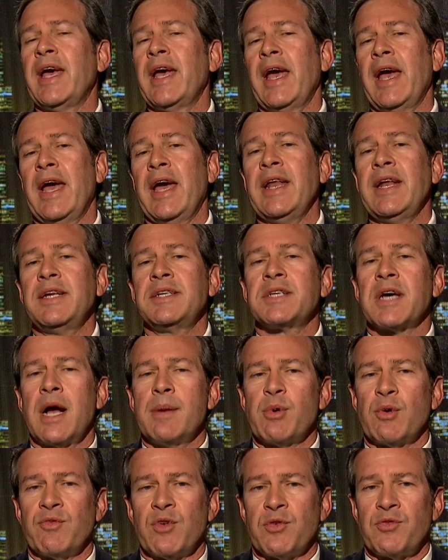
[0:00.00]
any type
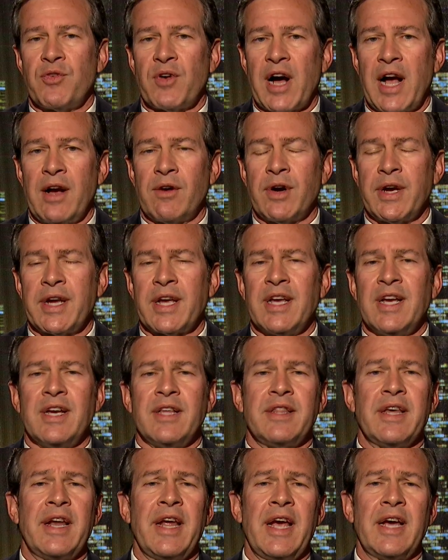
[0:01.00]
of a filing
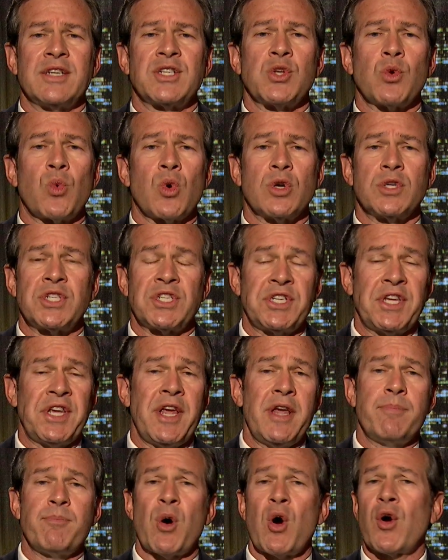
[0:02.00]
that has the words Tea
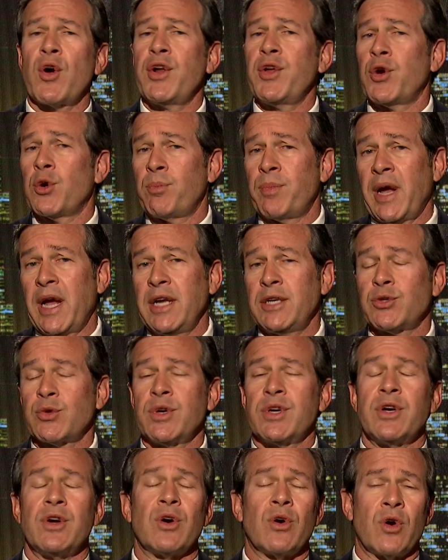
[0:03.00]
Party or Patriot
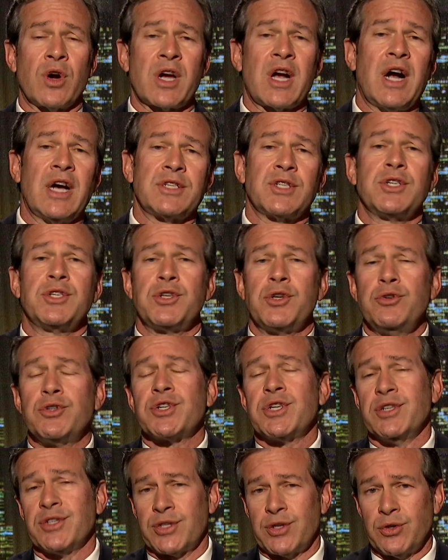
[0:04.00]
or
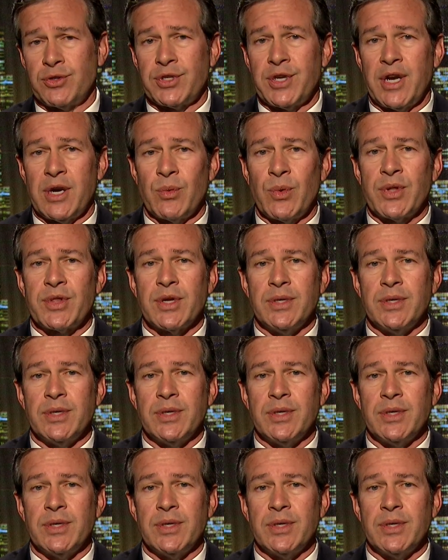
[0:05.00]
Constitution associated with it?